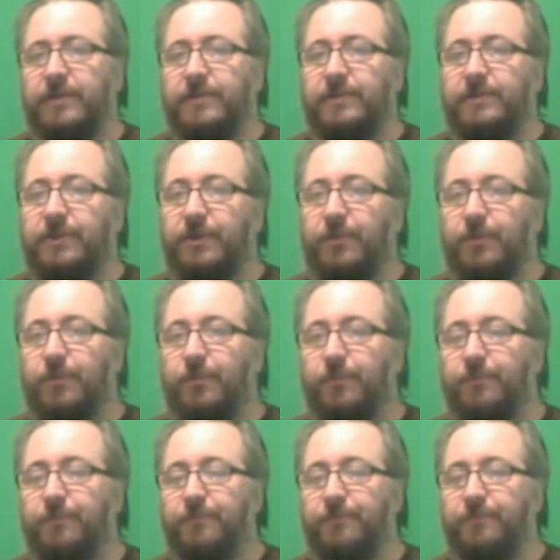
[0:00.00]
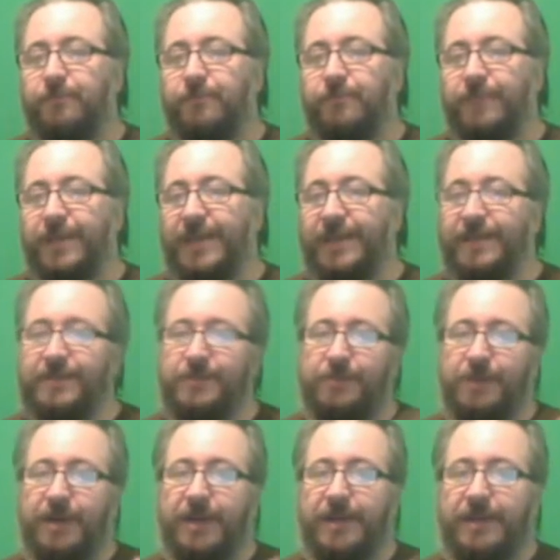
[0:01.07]
So, yeah, that's
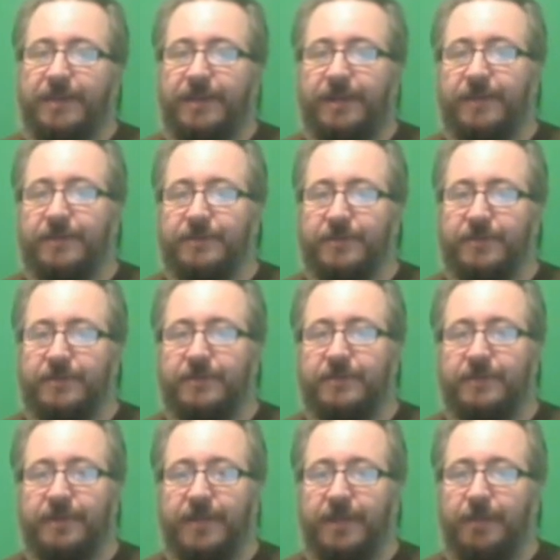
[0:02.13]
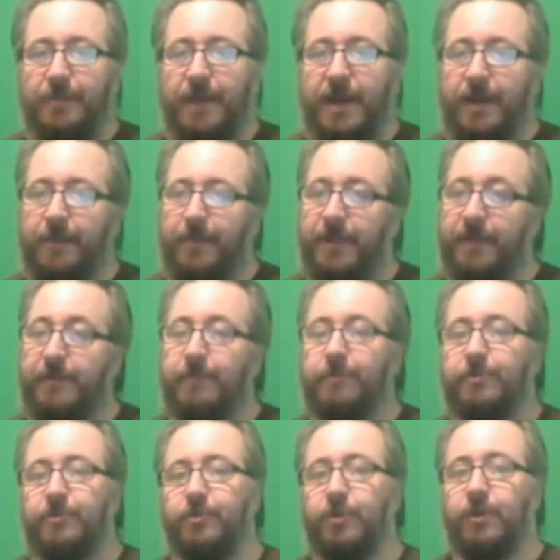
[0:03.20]
why it kind of sits at the bottom at
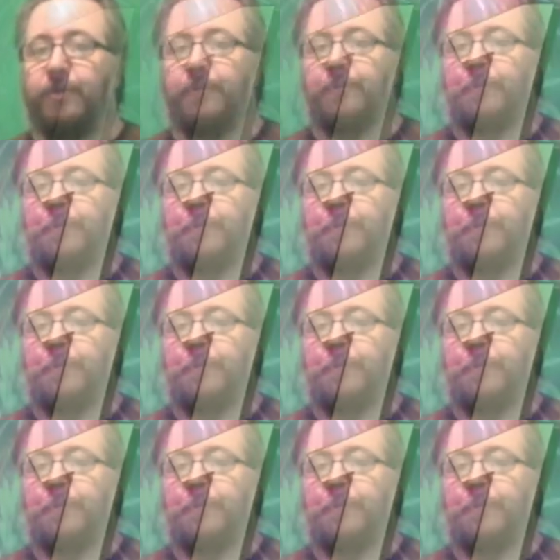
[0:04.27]
number 12.